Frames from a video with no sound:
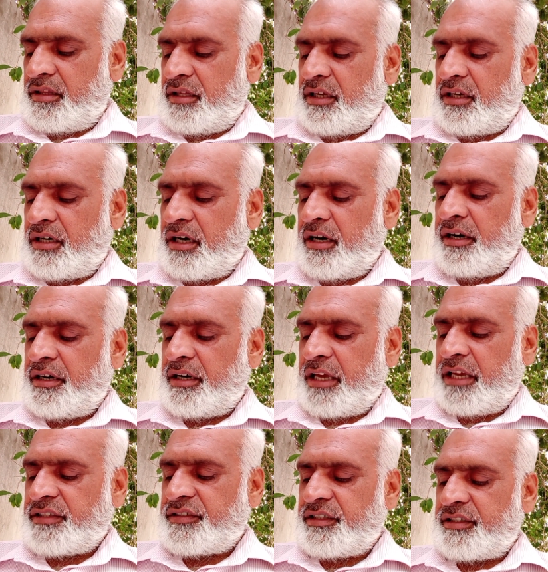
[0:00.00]
The current
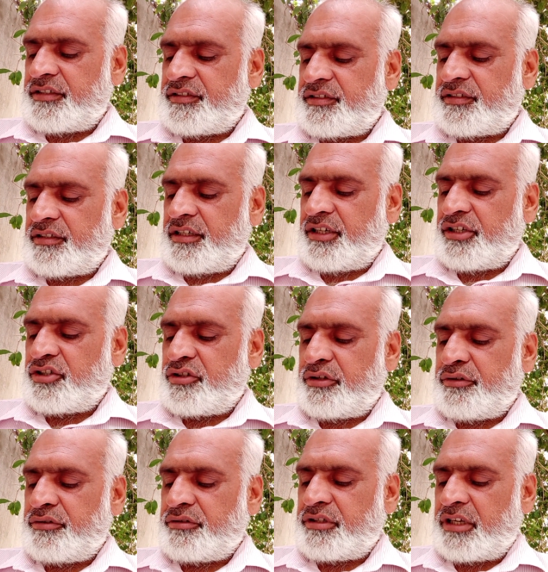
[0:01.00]
assets
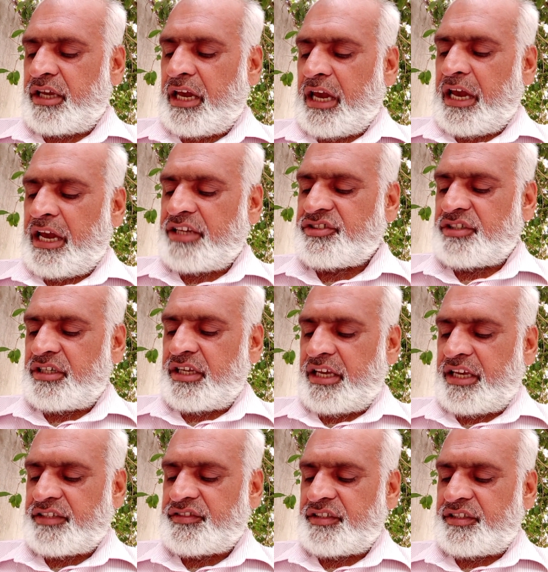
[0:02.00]
include the cash and
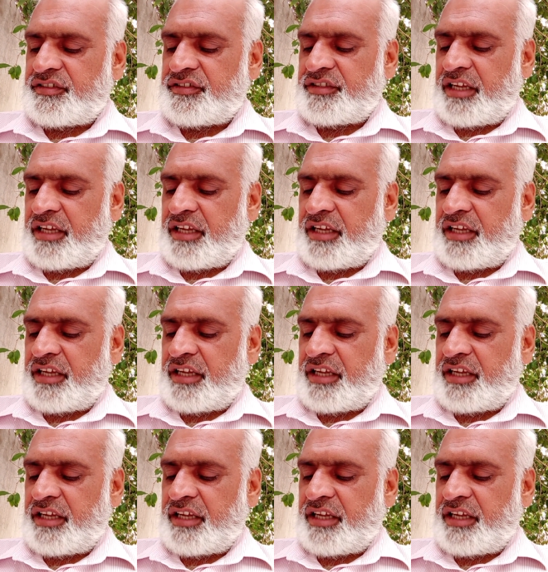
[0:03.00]
assets